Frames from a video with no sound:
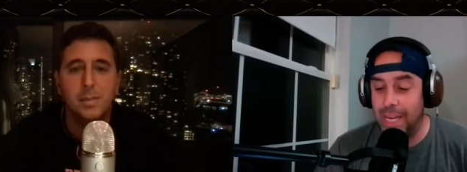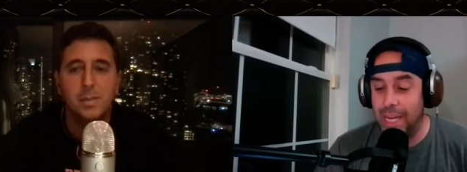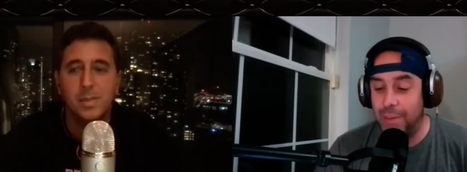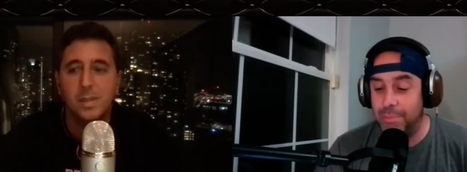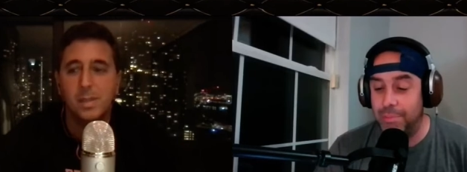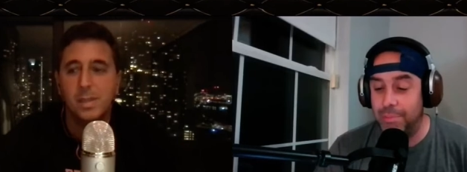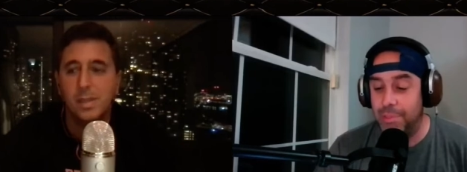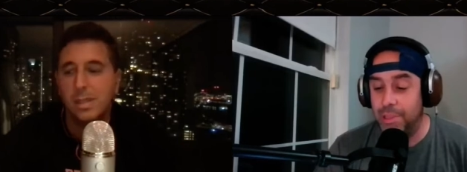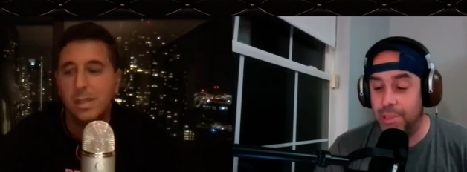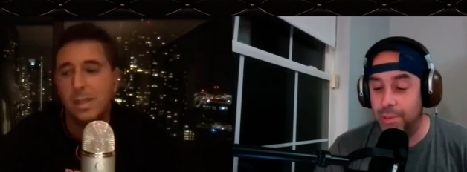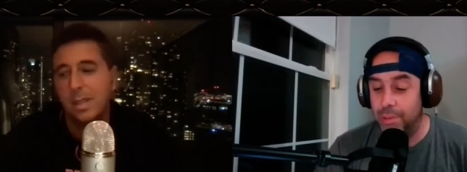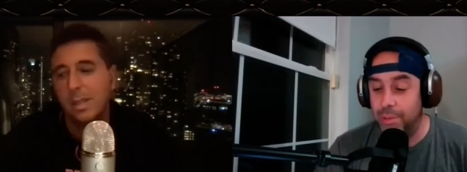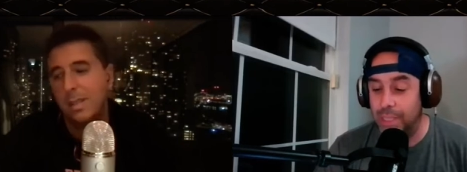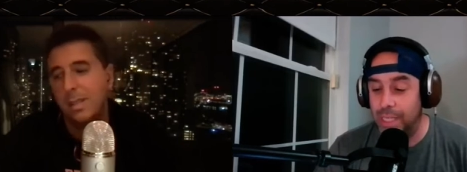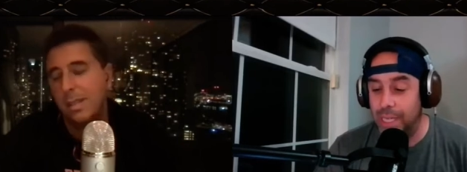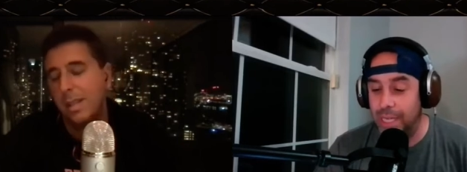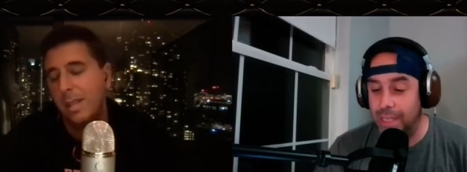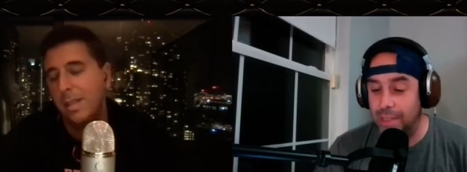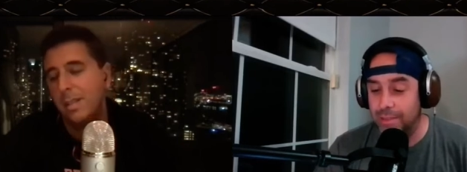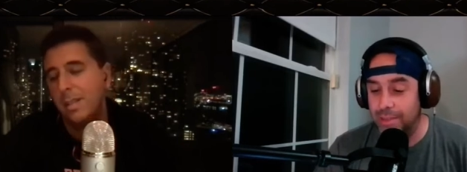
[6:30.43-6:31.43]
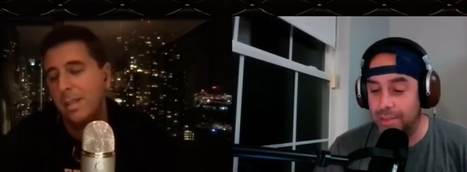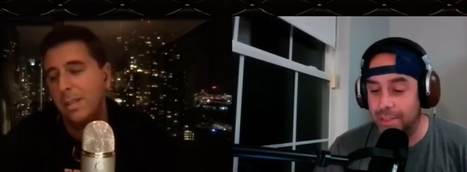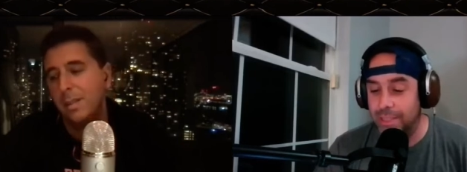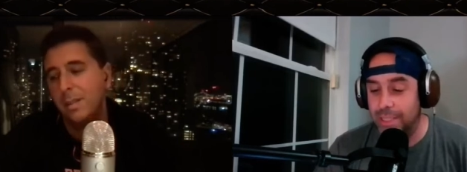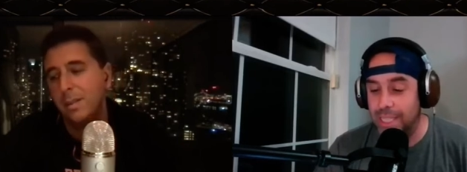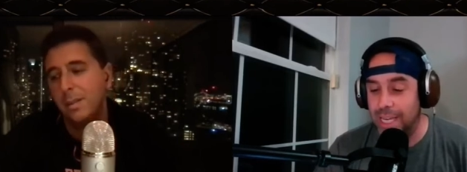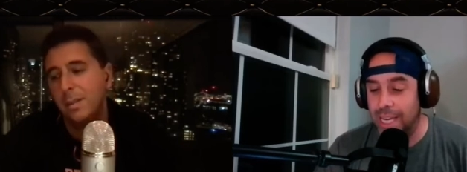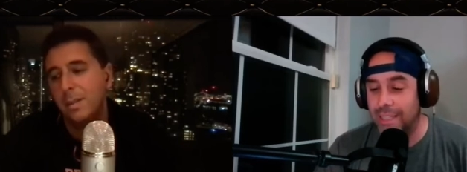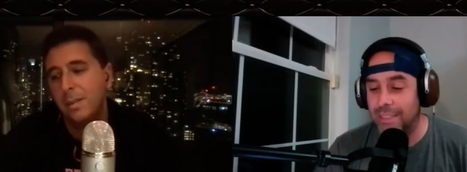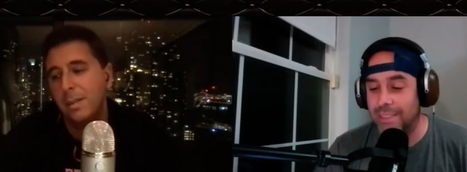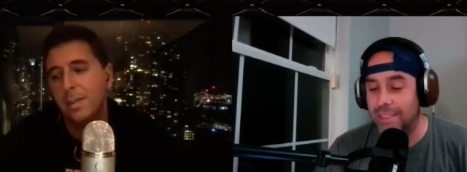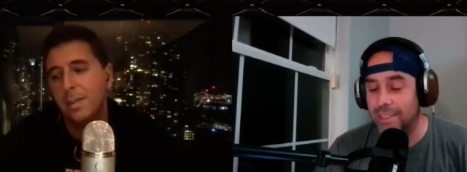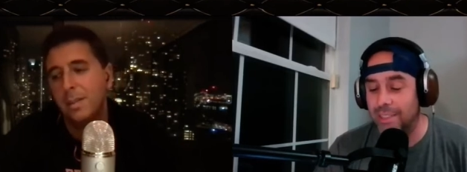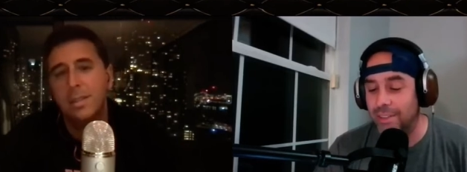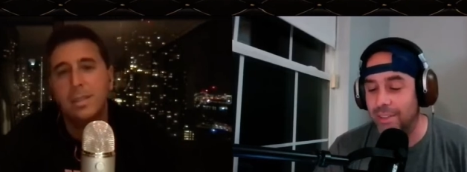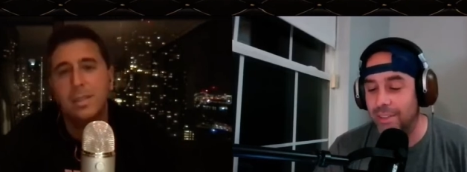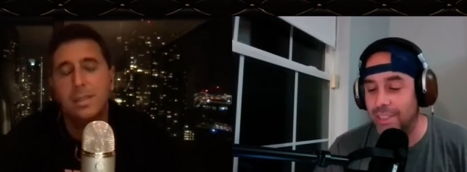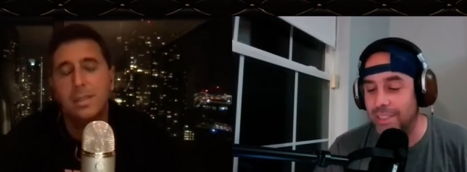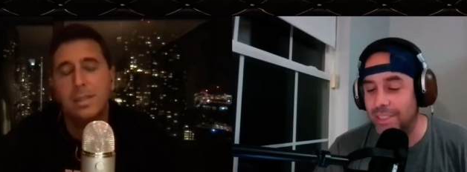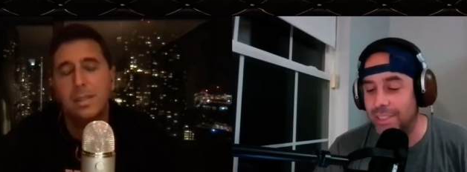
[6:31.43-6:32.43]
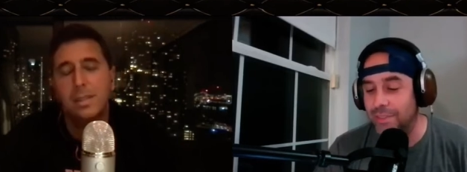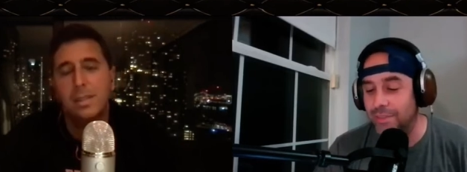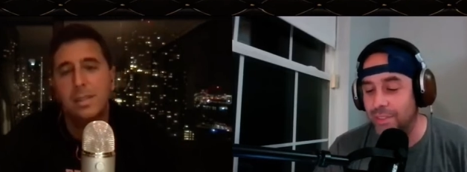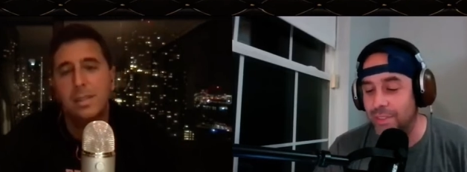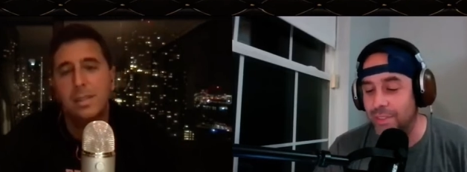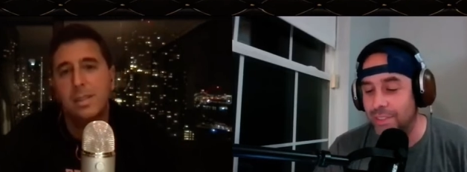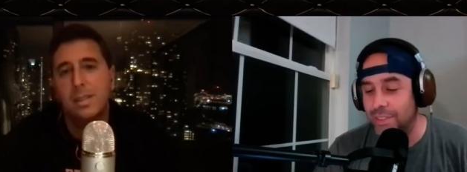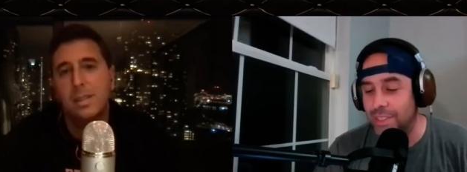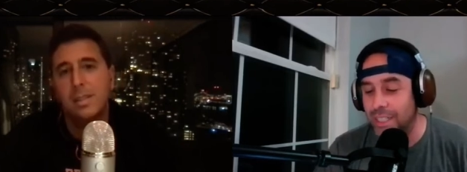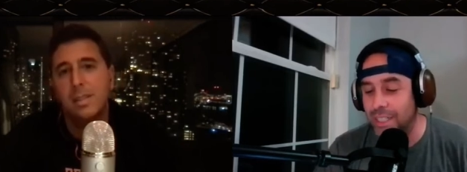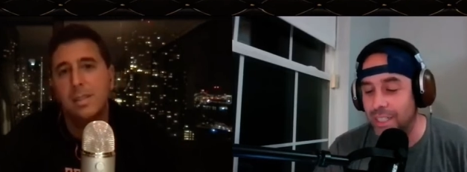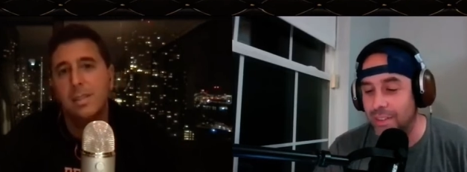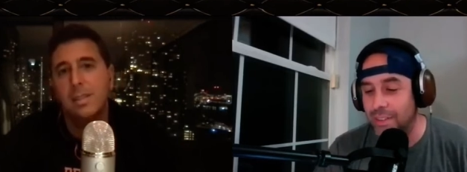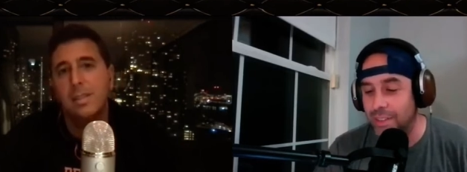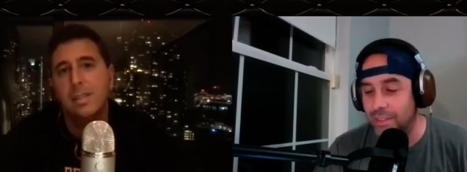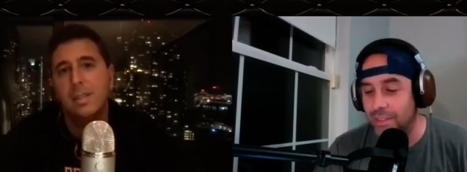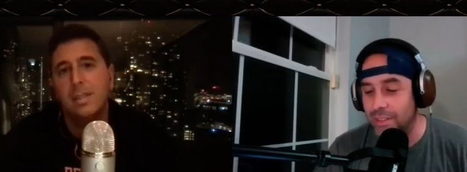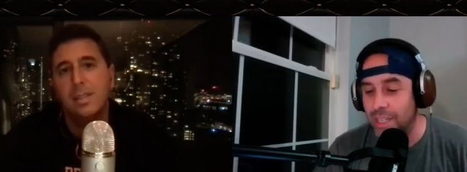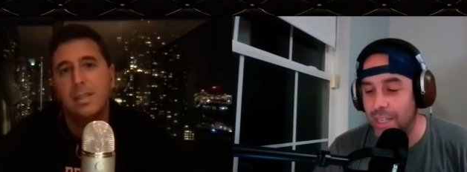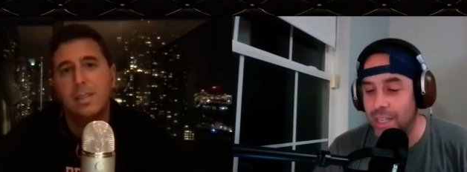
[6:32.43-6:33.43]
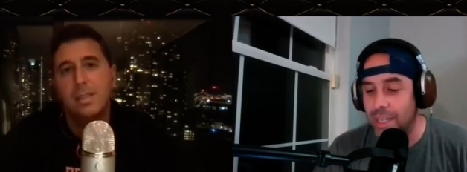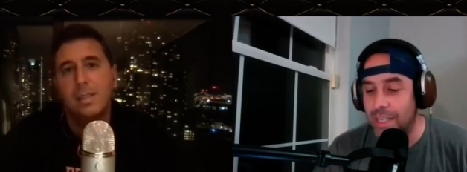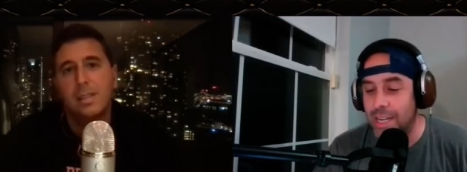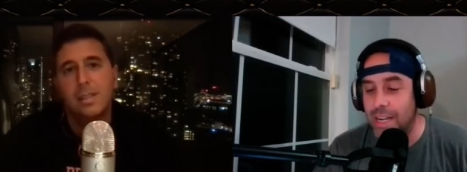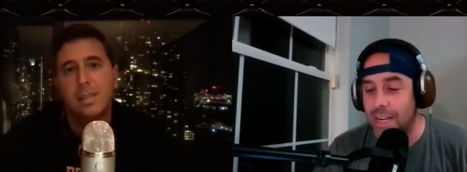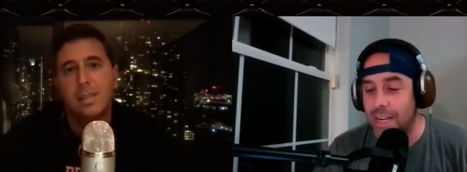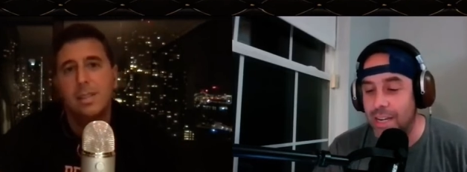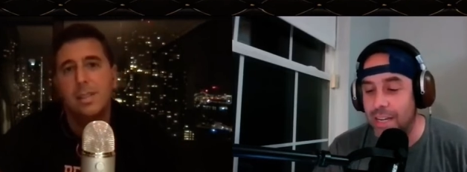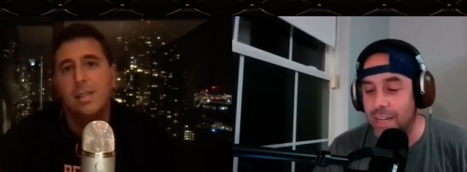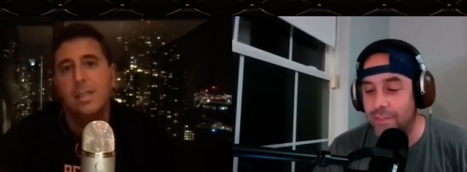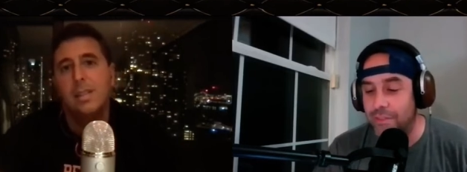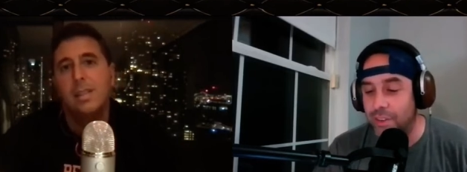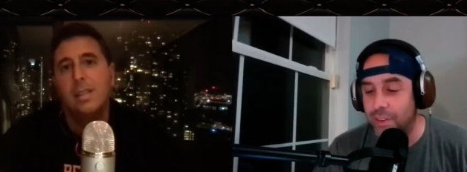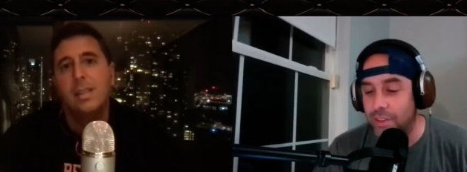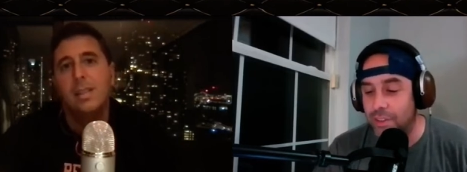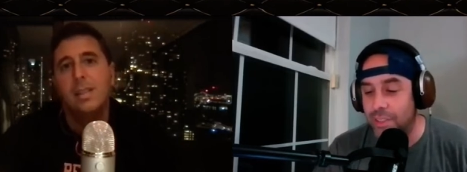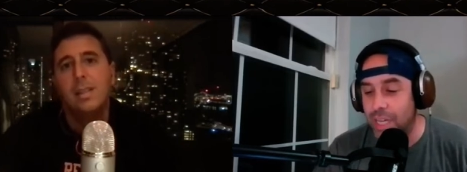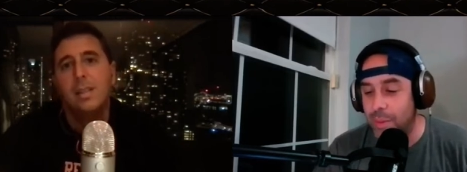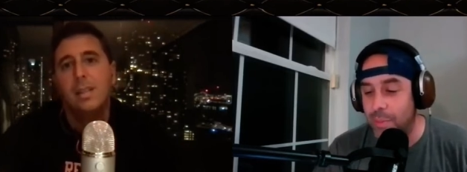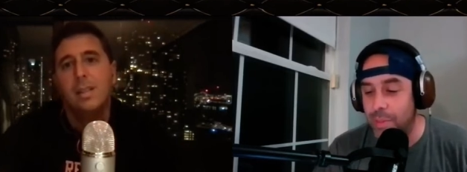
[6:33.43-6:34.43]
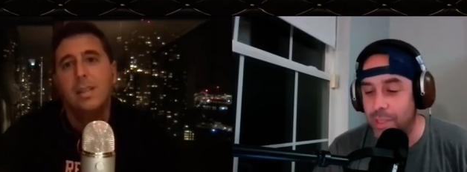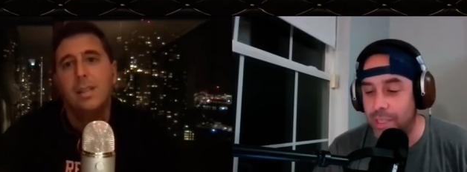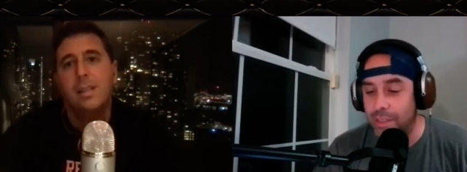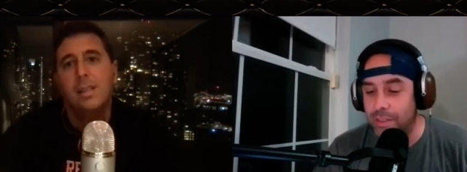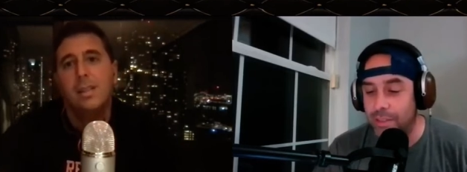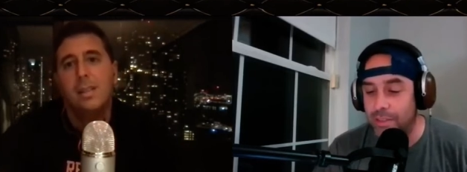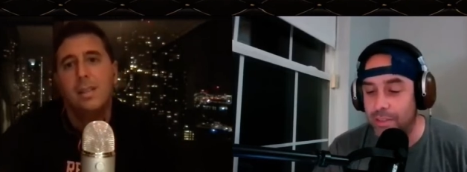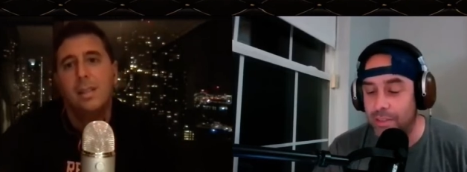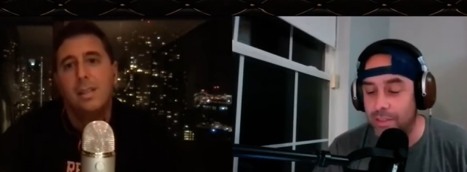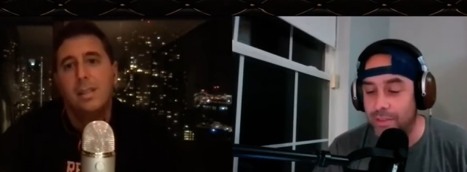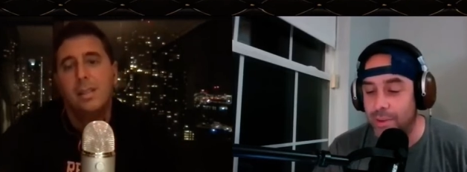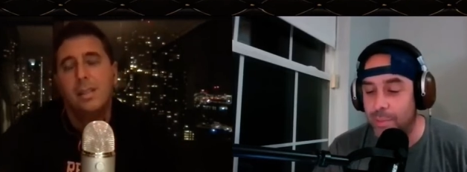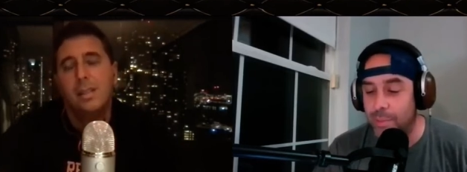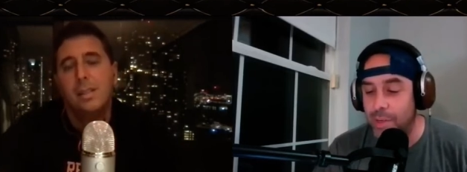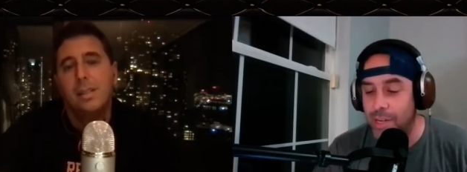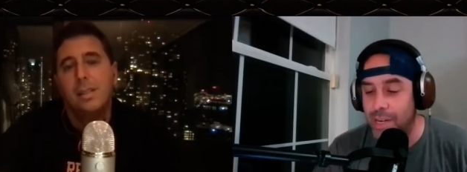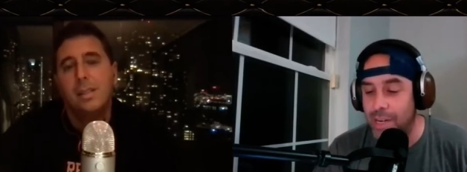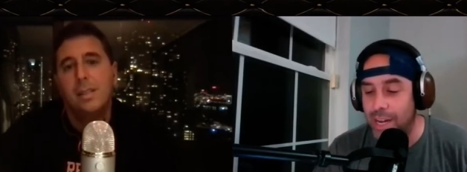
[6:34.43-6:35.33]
Speaker 1: Game Two of the I NLCS and all these different scenarios. Net Knick first game of the year is November